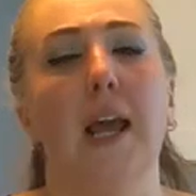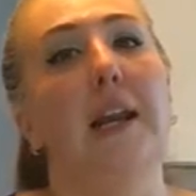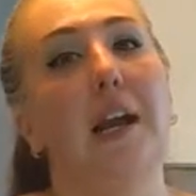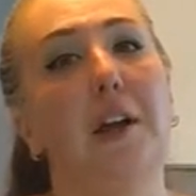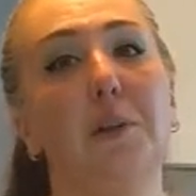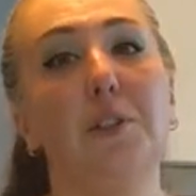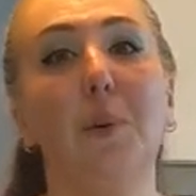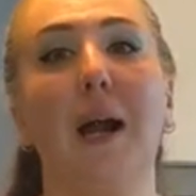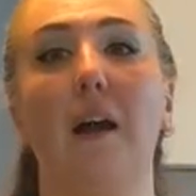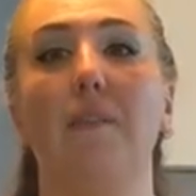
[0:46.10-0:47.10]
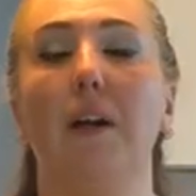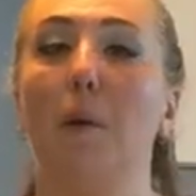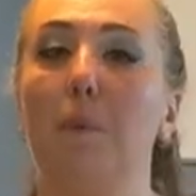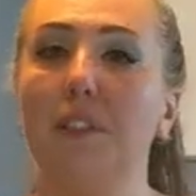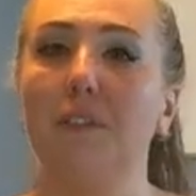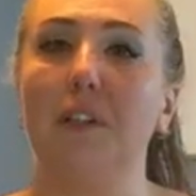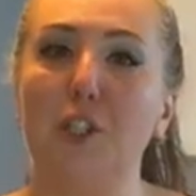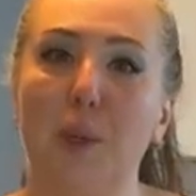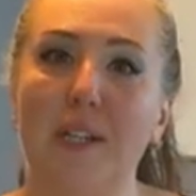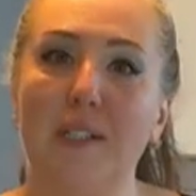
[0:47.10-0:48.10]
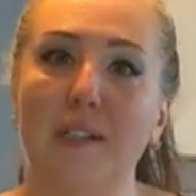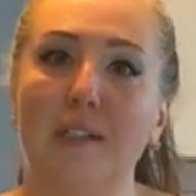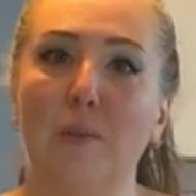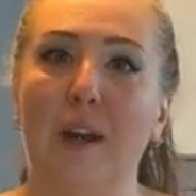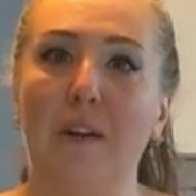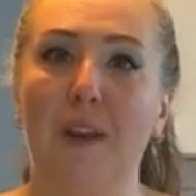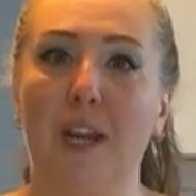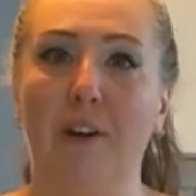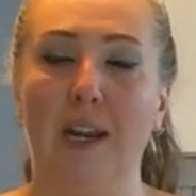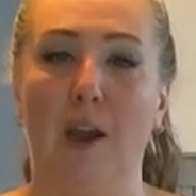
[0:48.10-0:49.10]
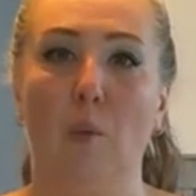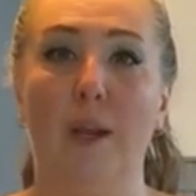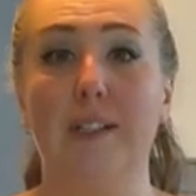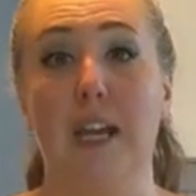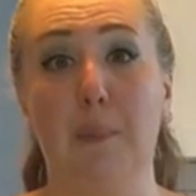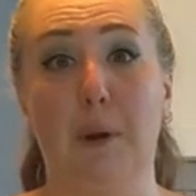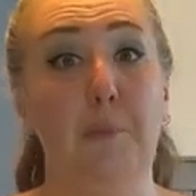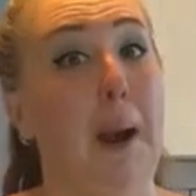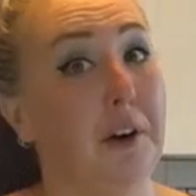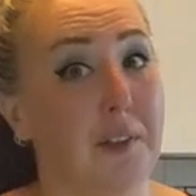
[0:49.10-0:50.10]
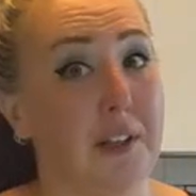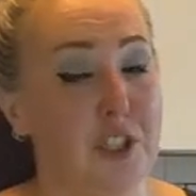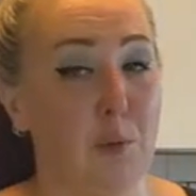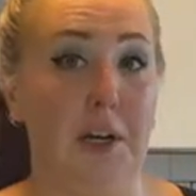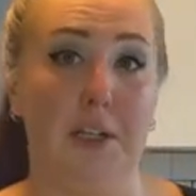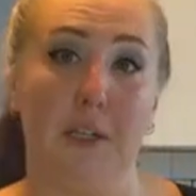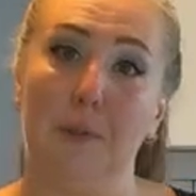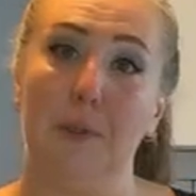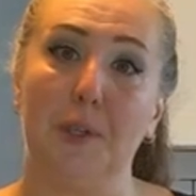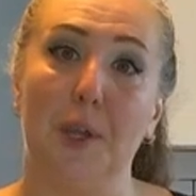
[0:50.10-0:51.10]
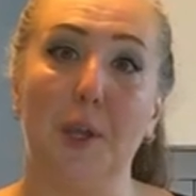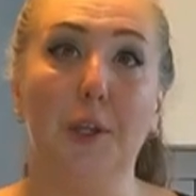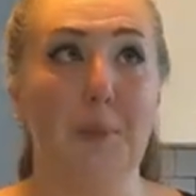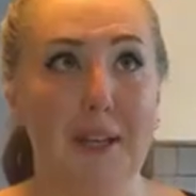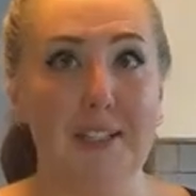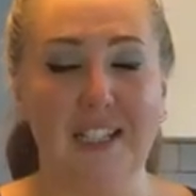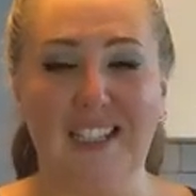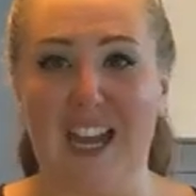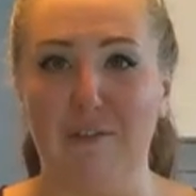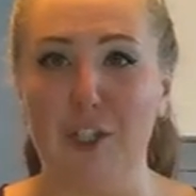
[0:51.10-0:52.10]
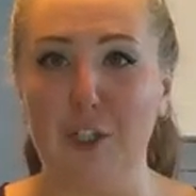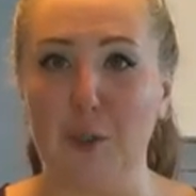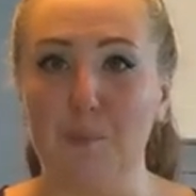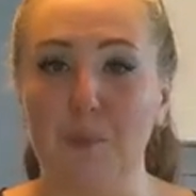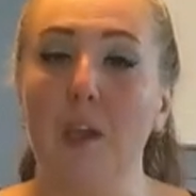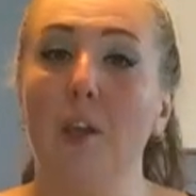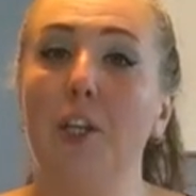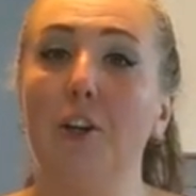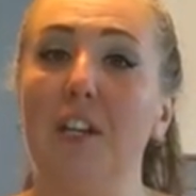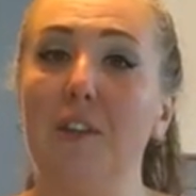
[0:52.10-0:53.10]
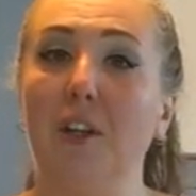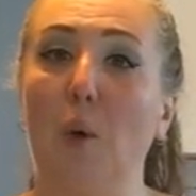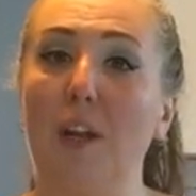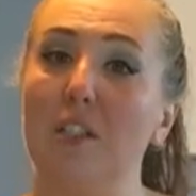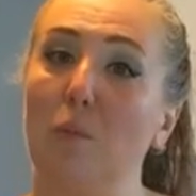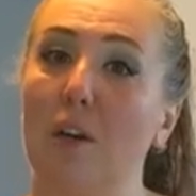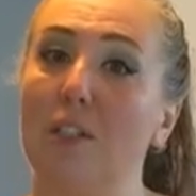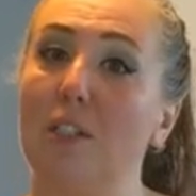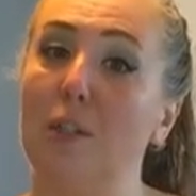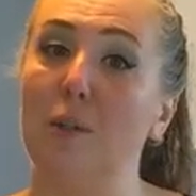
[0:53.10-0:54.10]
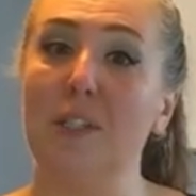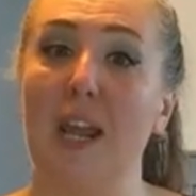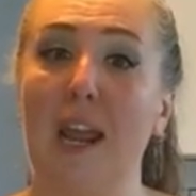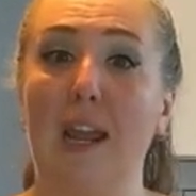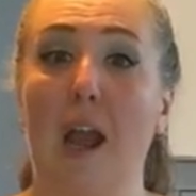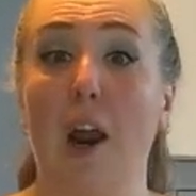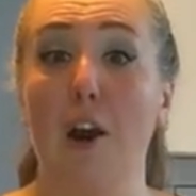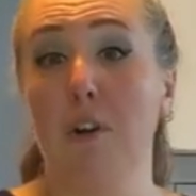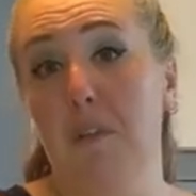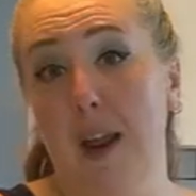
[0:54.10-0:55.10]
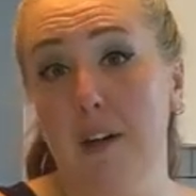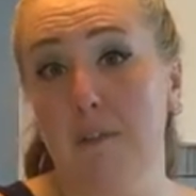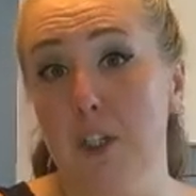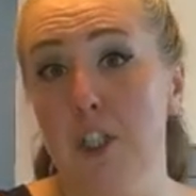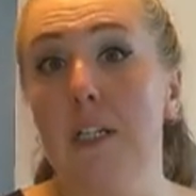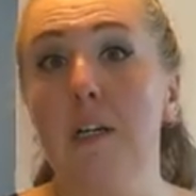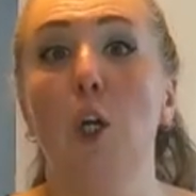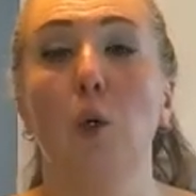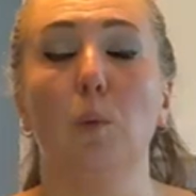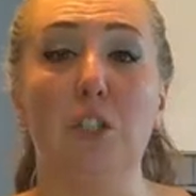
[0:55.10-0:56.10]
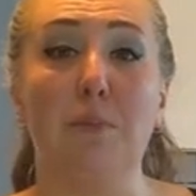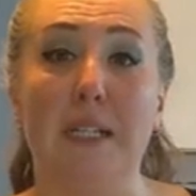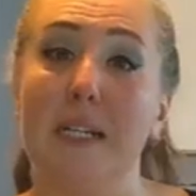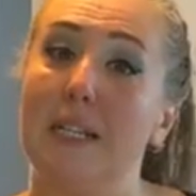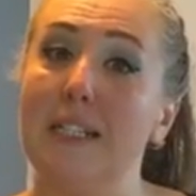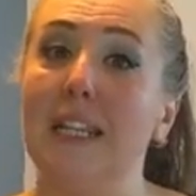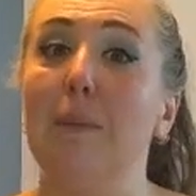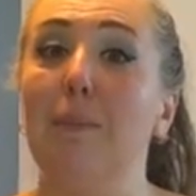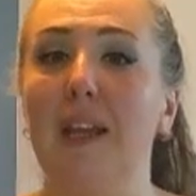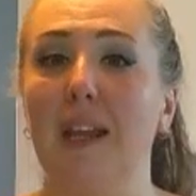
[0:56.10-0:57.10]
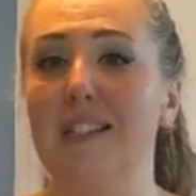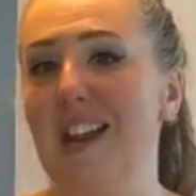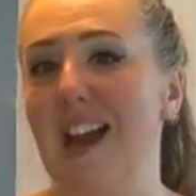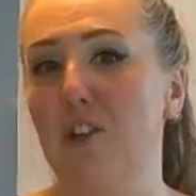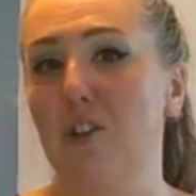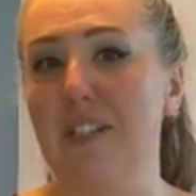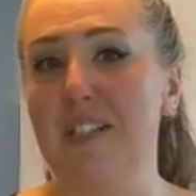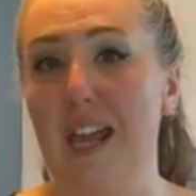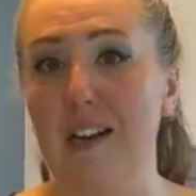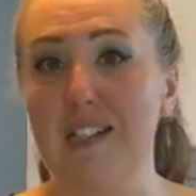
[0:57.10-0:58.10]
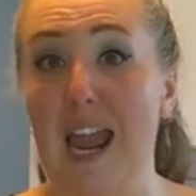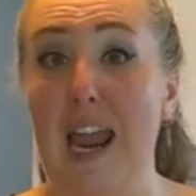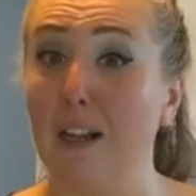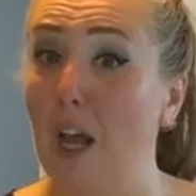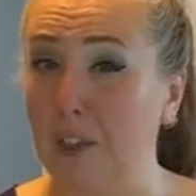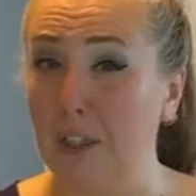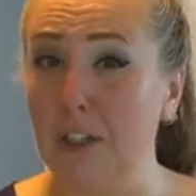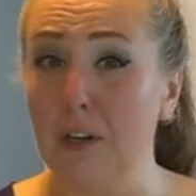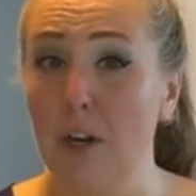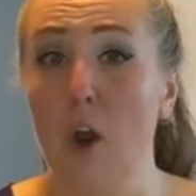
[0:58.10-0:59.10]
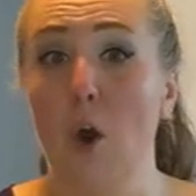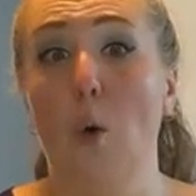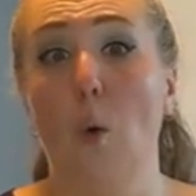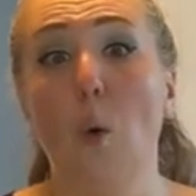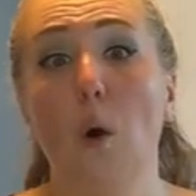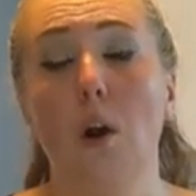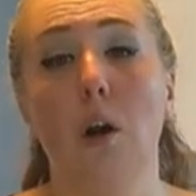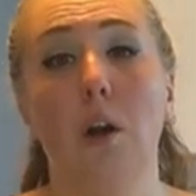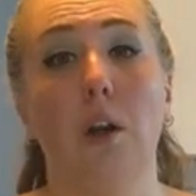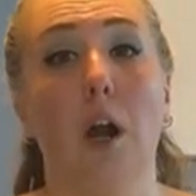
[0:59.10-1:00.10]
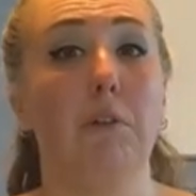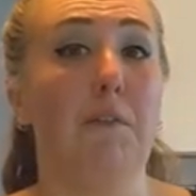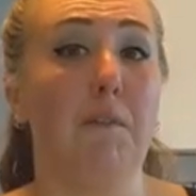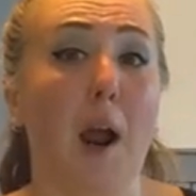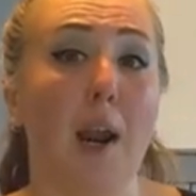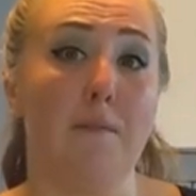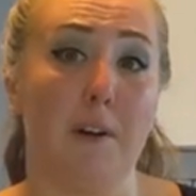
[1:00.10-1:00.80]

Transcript: Now you do have a couple different choices when figuring out what type of butter that you want to use. You basically have two. You're either going to want to use a unrefined version, which means it's keeping its natural scent and color, or a refined